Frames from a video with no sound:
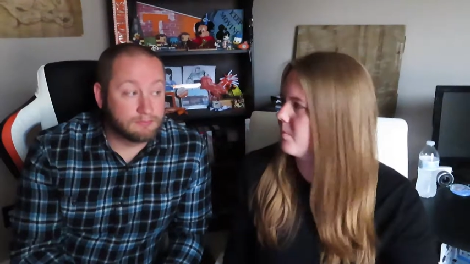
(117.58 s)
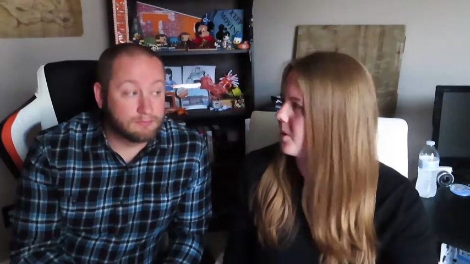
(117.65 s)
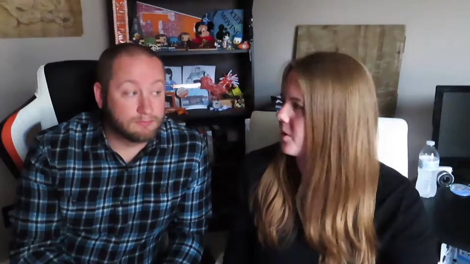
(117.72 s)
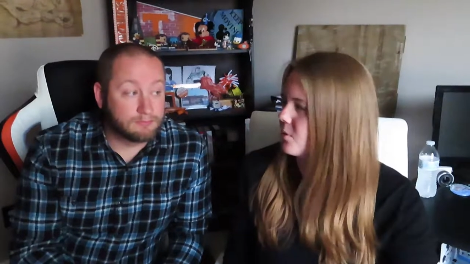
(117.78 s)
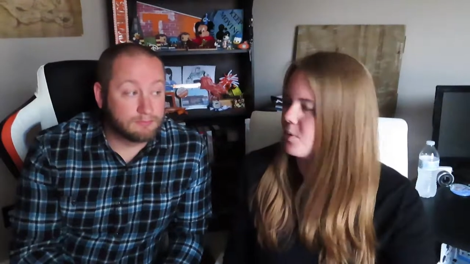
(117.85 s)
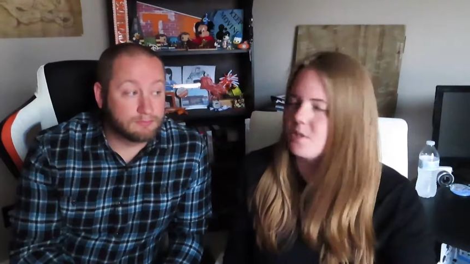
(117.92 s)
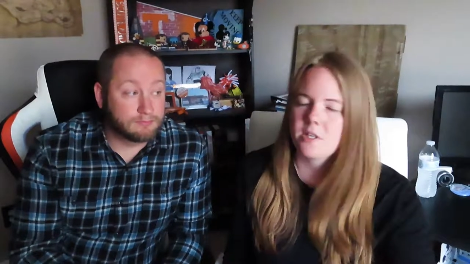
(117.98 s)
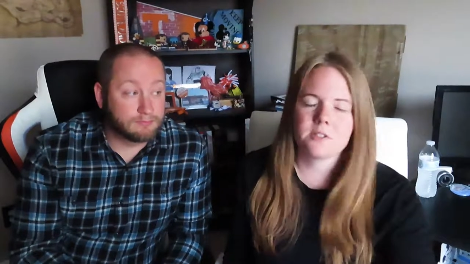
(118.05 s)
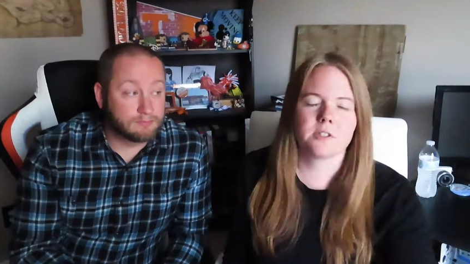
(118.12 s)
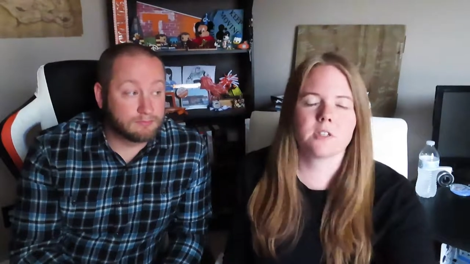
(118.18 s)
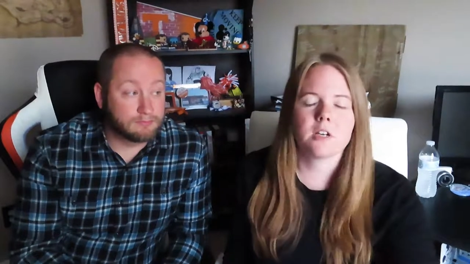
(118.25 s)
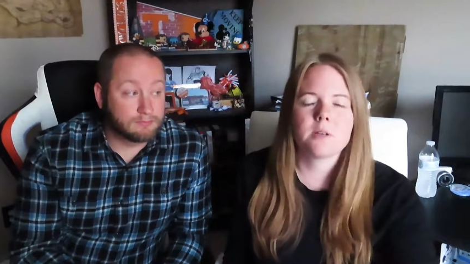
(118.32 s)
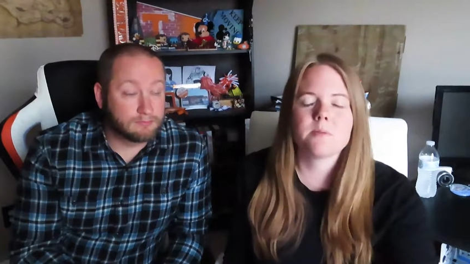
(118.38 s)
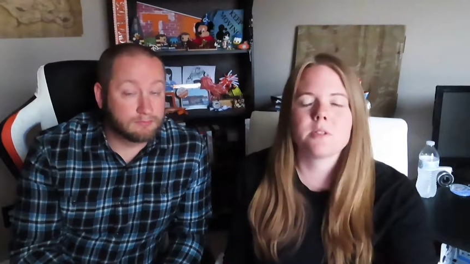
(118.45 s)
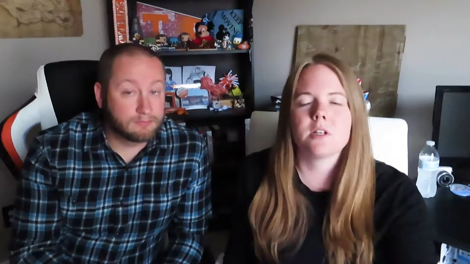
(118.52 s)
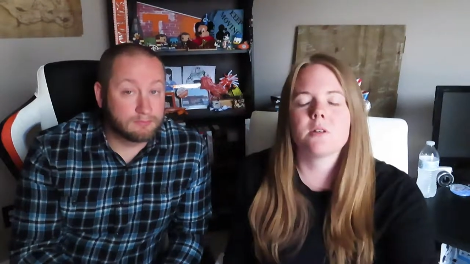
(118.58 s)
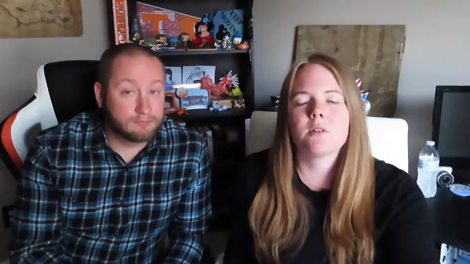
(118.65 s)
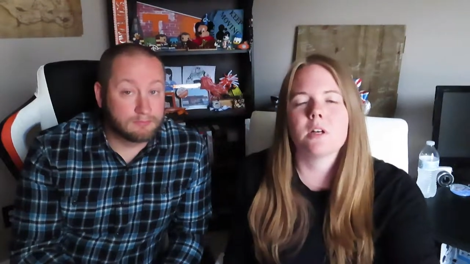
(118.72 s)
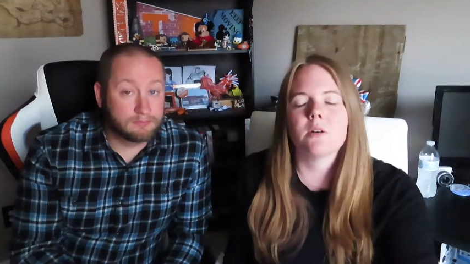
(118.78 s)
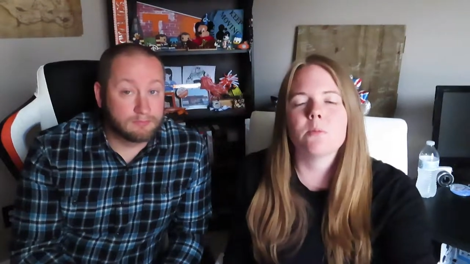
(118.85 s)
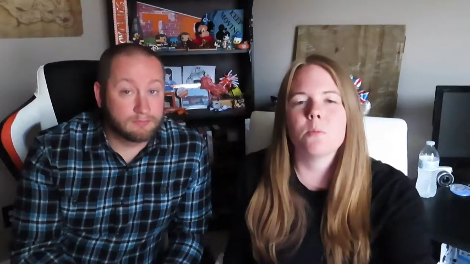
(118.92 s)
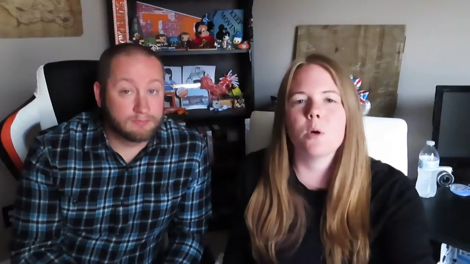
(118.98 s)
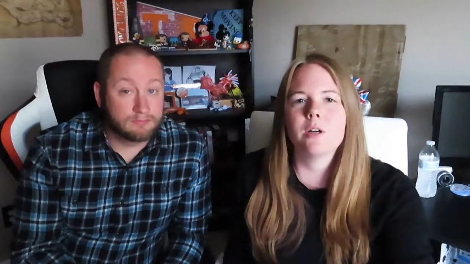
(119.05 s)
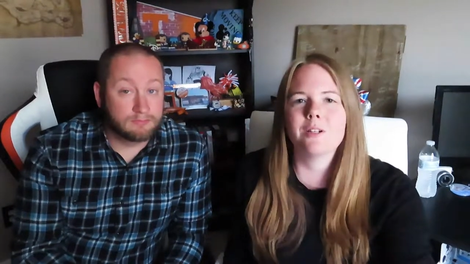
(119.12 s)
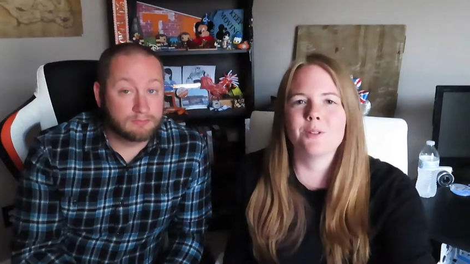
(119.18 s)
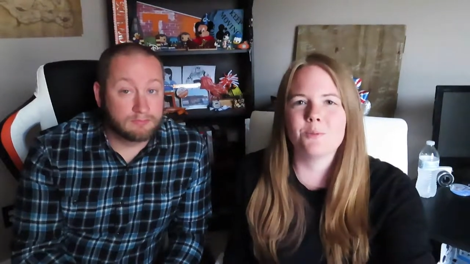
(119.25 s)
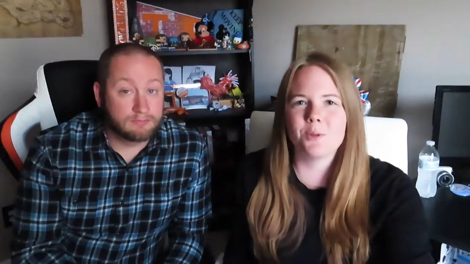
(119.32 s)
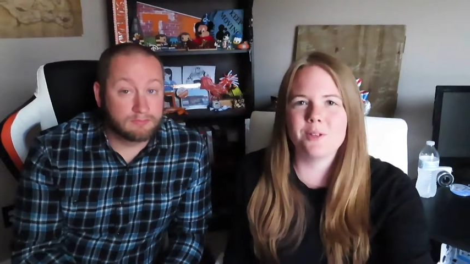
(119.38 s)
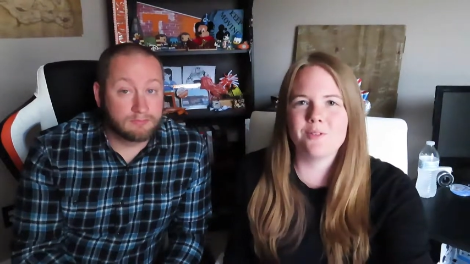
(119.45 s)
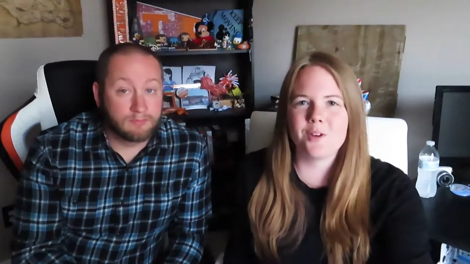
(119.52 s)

Speaker 1: about 3,000 times now, um,